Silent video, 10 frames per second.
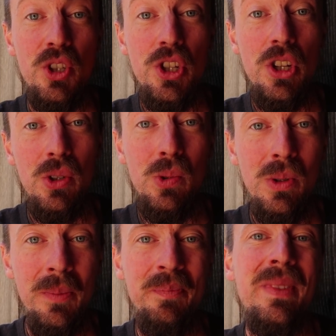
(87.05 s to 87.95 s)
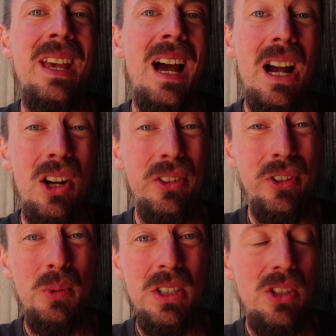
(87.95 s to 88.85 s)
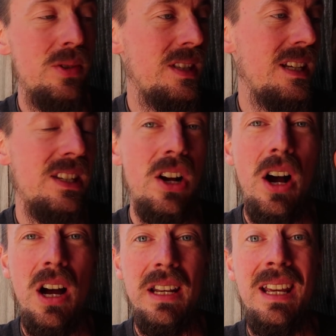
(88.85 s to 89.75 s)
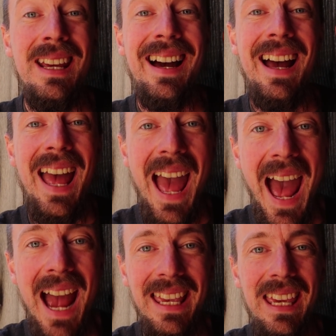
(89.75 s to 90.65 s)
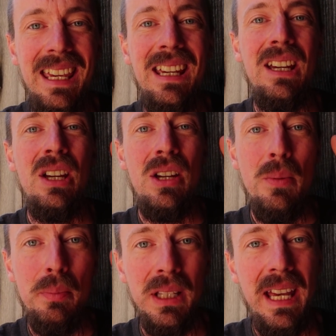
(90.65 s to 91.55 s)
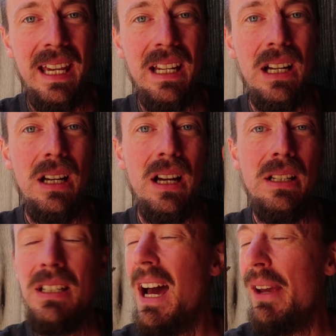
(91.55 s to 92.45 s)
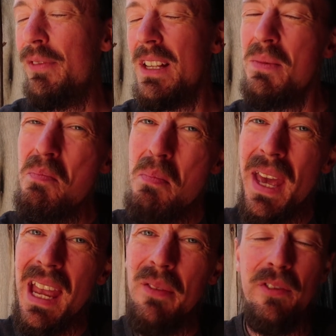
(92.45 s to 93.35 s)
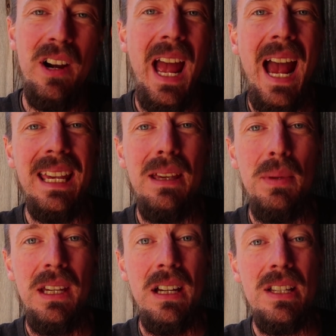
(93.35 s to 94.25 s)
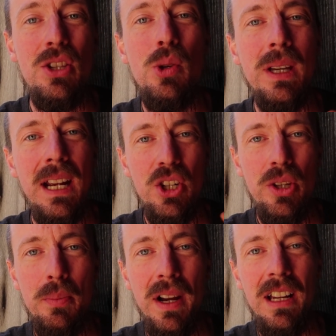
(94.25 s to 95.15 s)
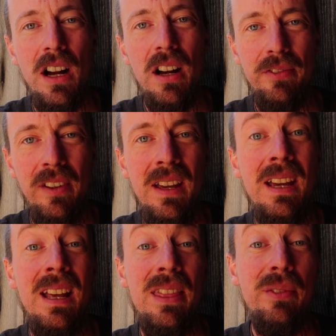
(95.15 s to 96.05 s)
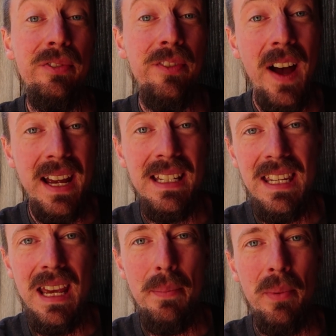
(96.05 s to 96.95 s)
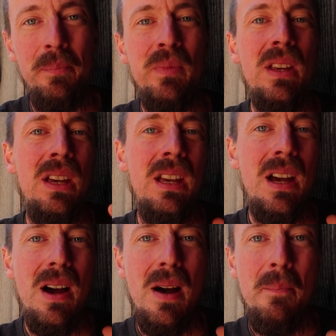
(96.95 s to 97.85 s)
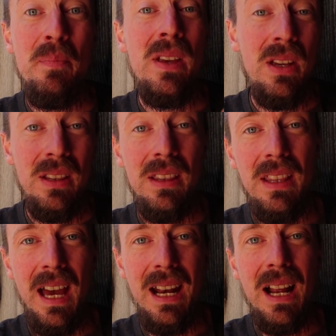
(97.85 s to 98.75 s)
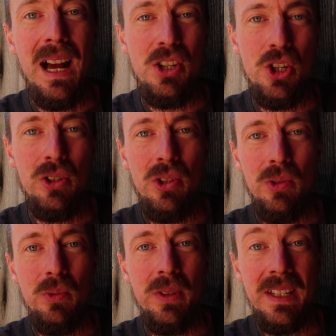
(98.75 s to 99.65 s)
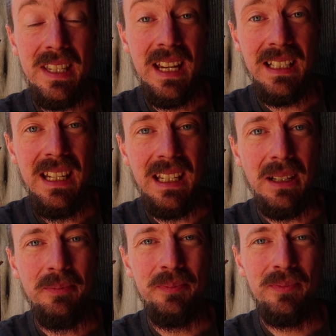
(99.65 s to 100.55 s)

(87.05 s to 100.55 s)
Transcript: Two, I also wouldn't use these on a hacking blade a knife that's made for hacking because you can actually break off the fine tip um, that I show you with this technique.